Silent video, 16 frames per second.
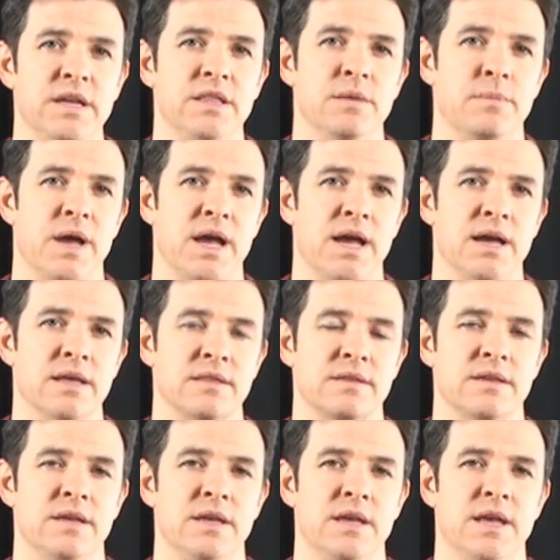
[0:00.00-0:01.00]
in the
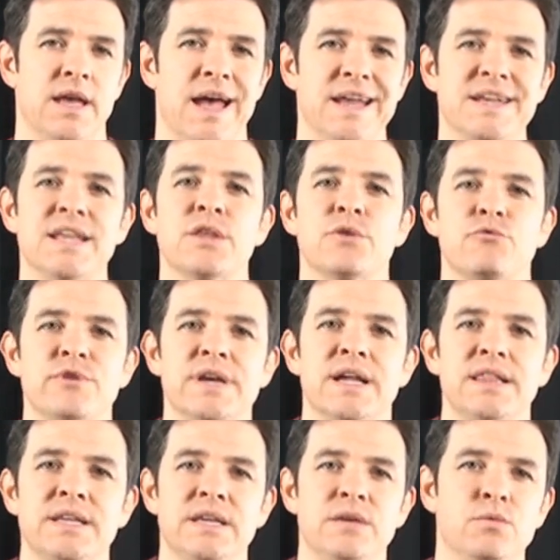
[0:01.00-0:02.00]
past. Another
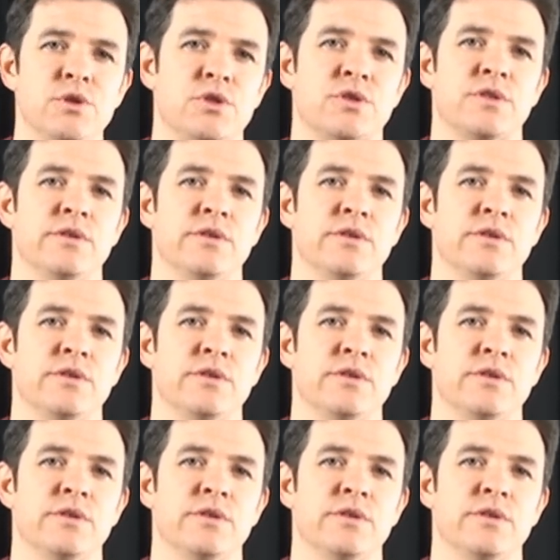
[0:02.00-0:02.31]
reality which